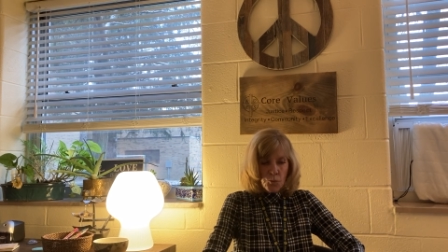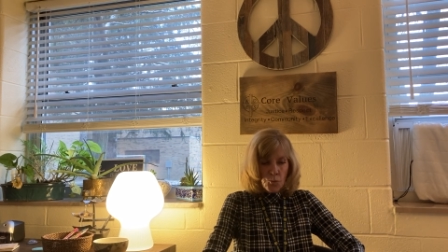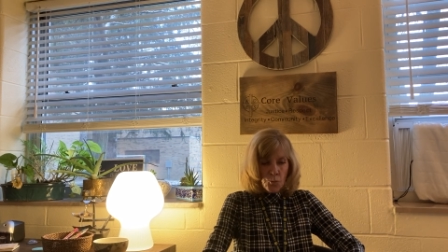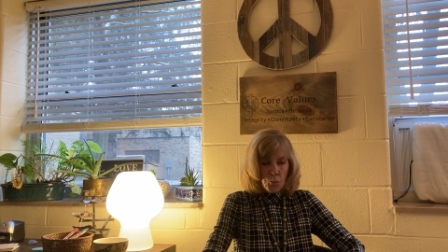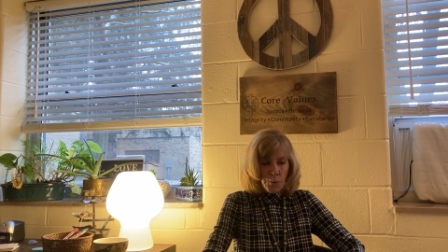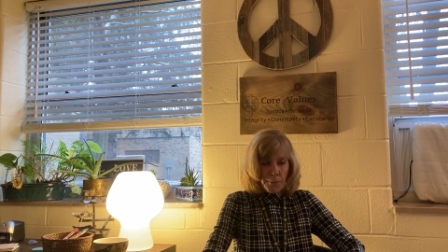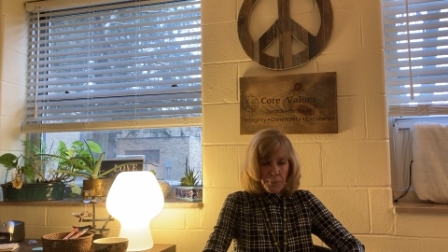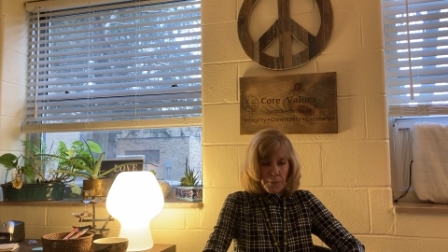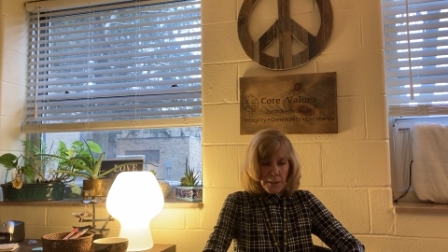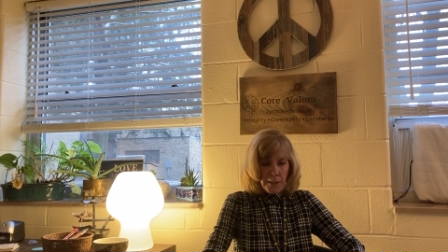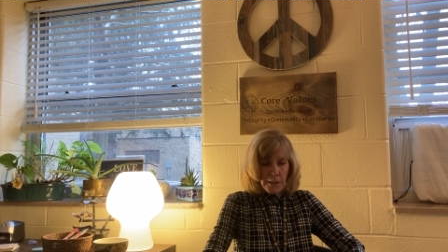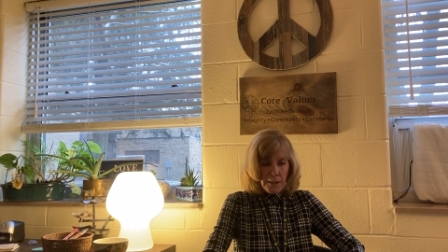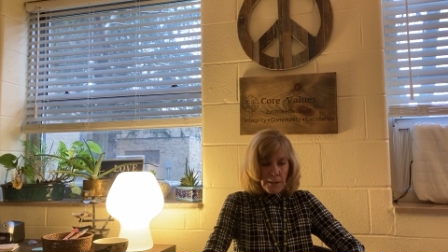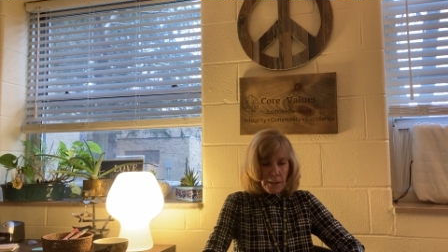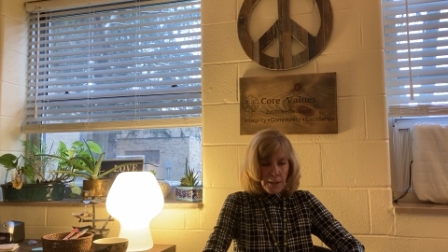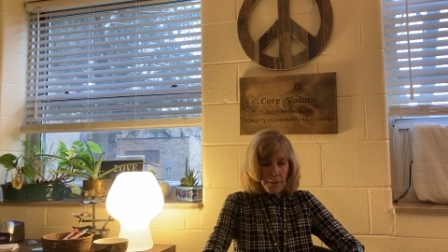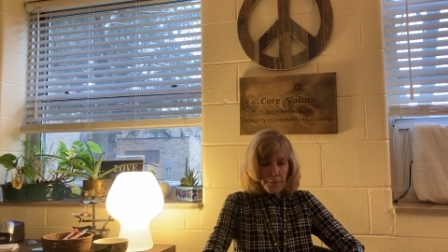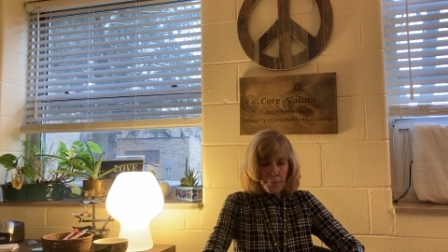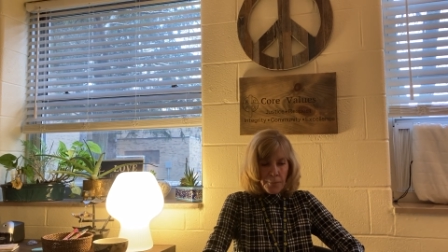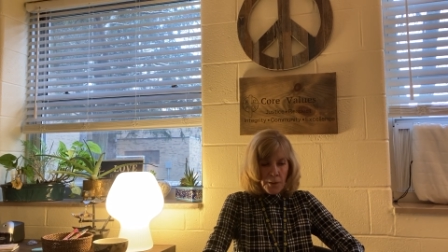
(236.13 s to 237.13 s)
rippling
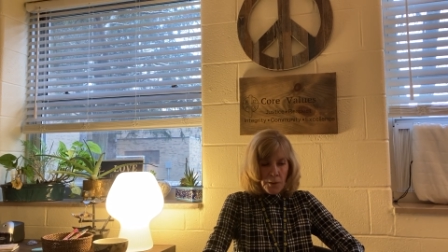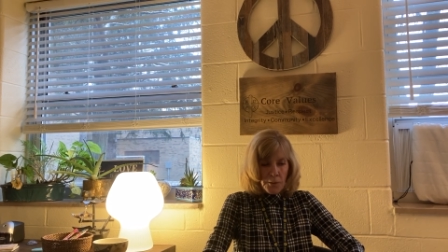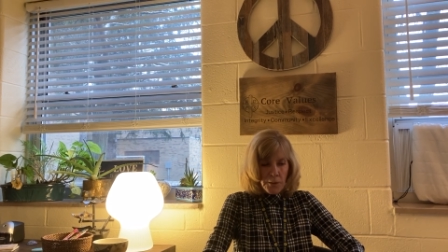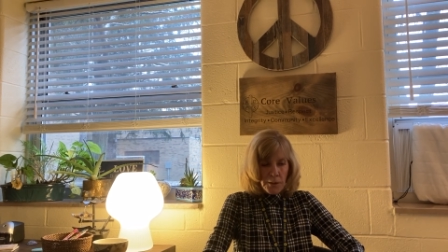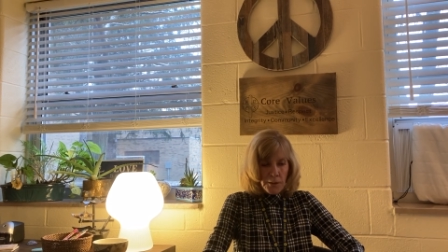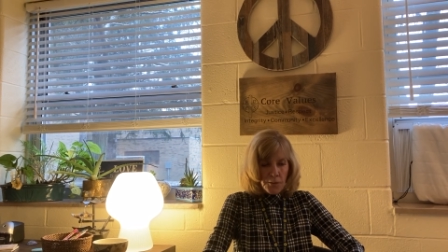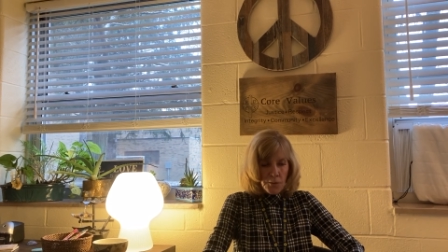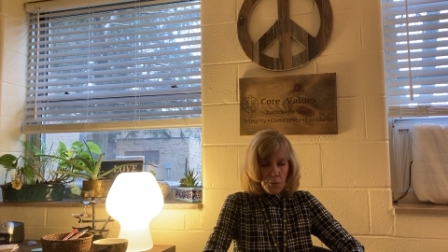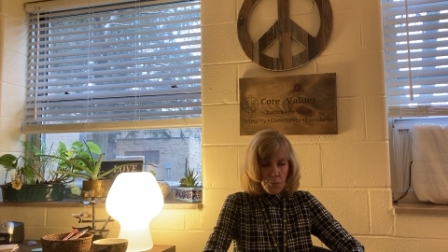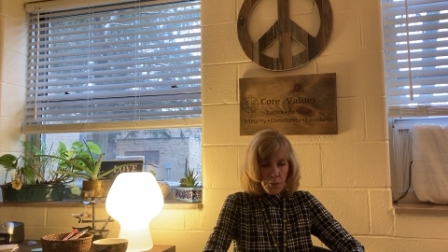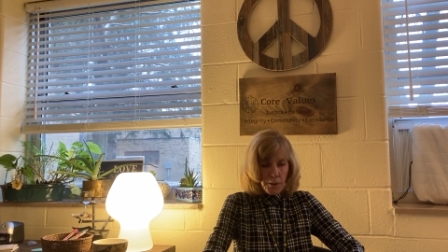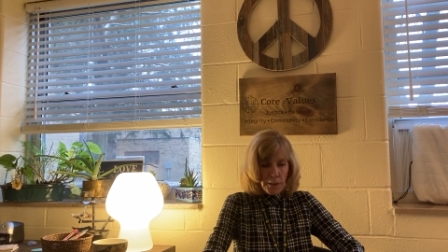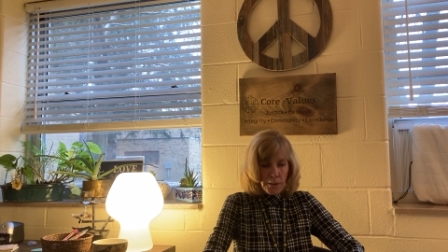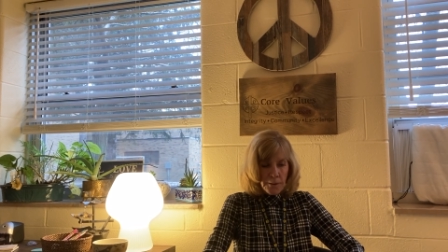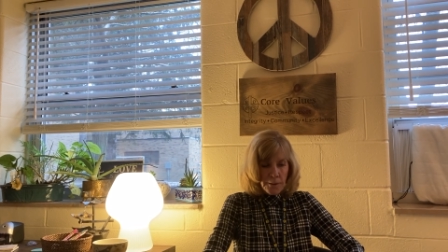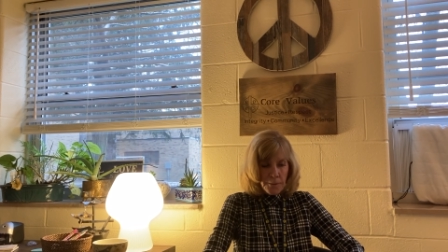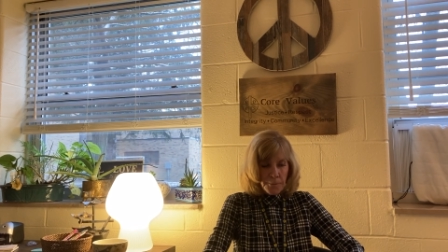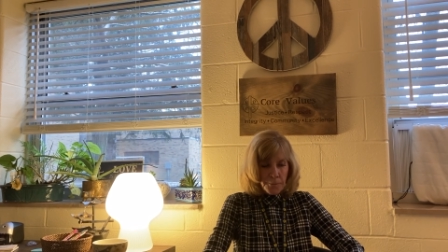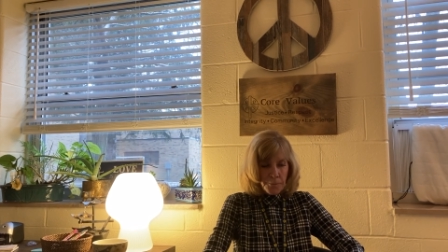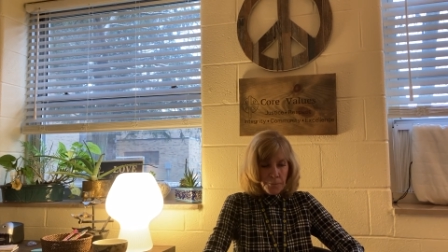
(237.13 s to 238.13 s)
and blowing in the wind.
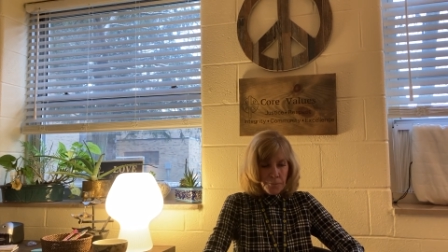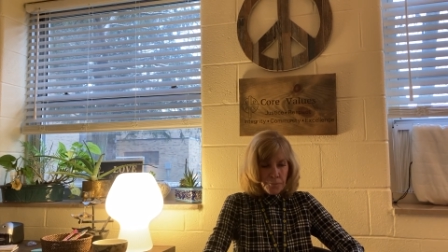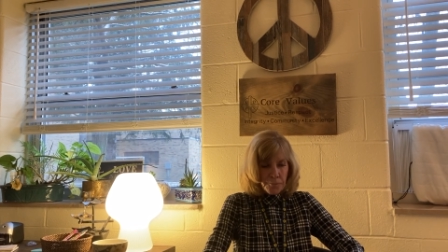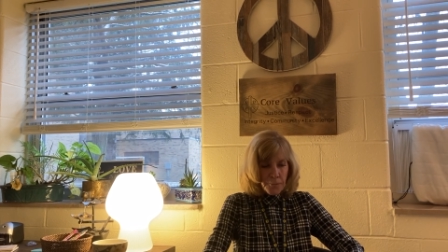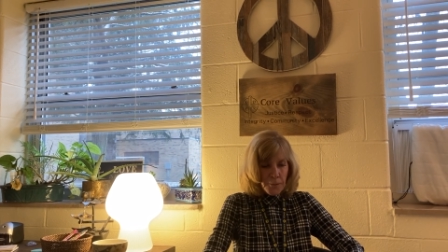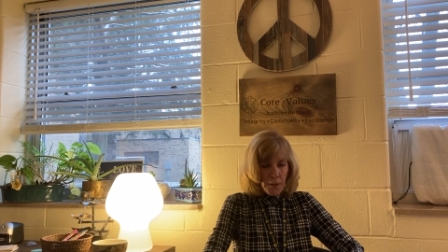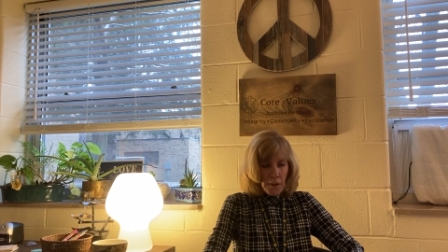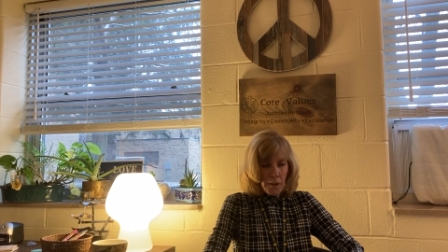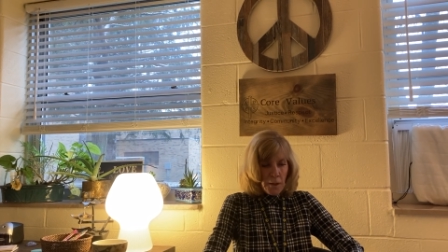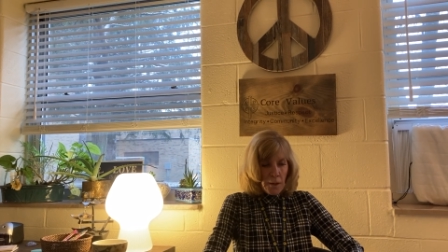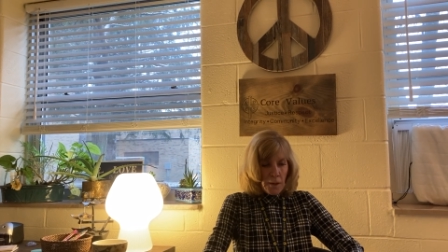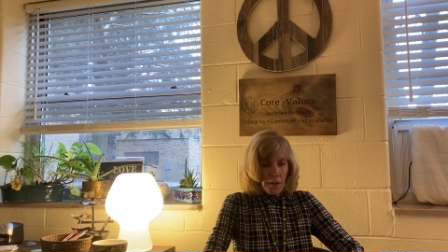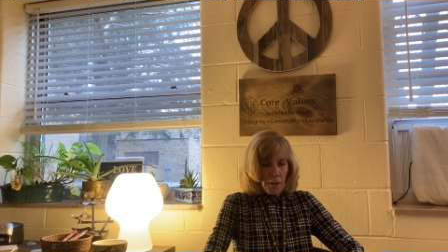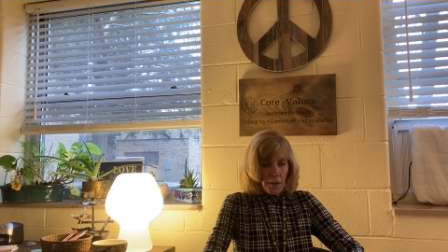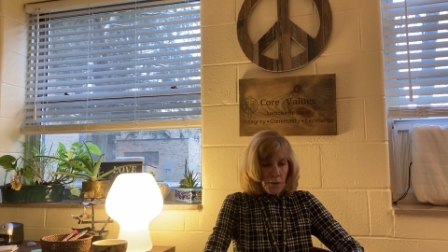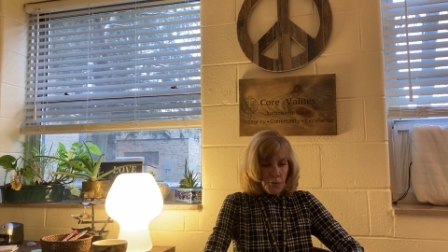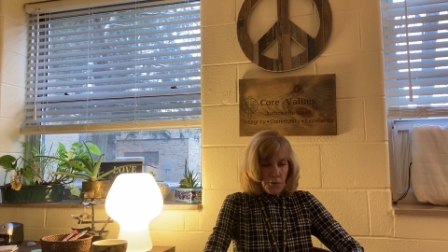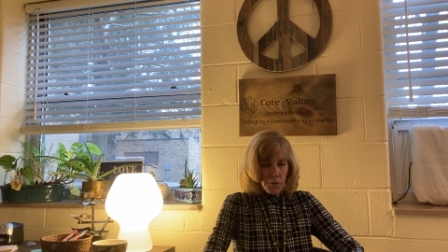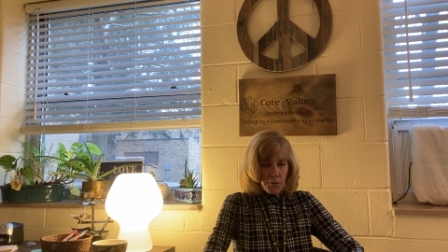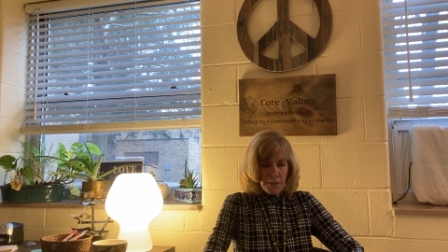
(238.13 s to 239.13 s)

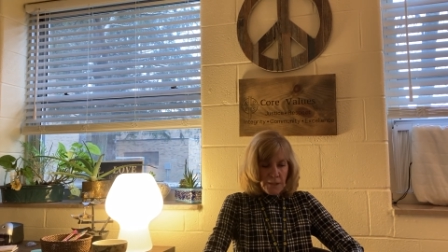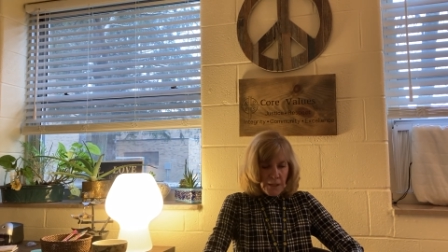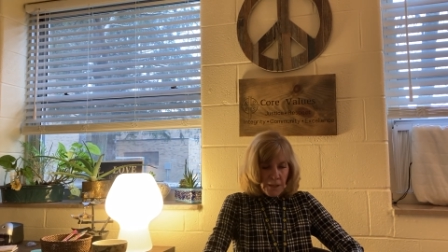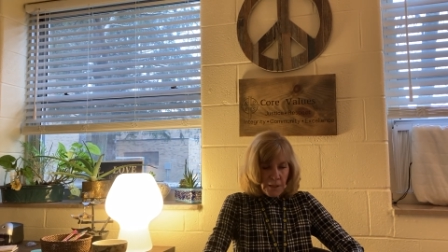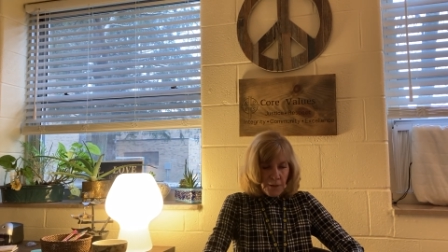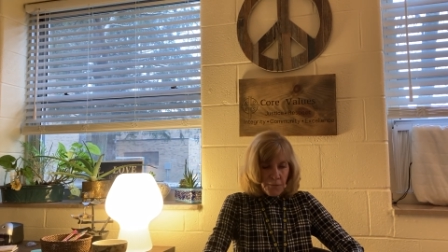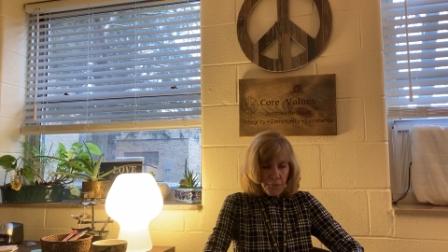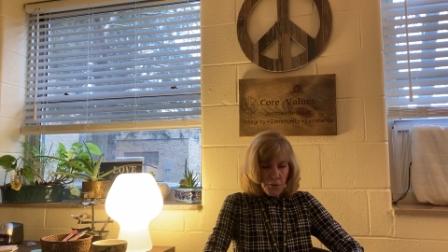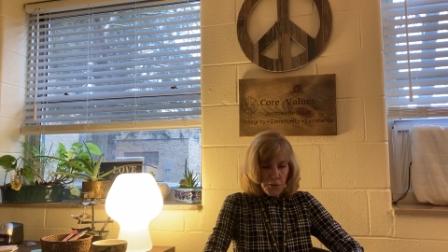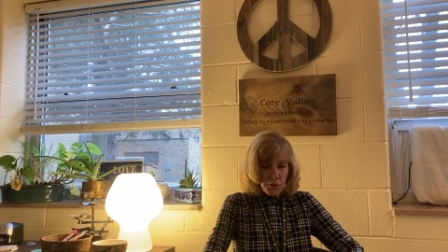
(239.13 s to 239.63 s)
Those evil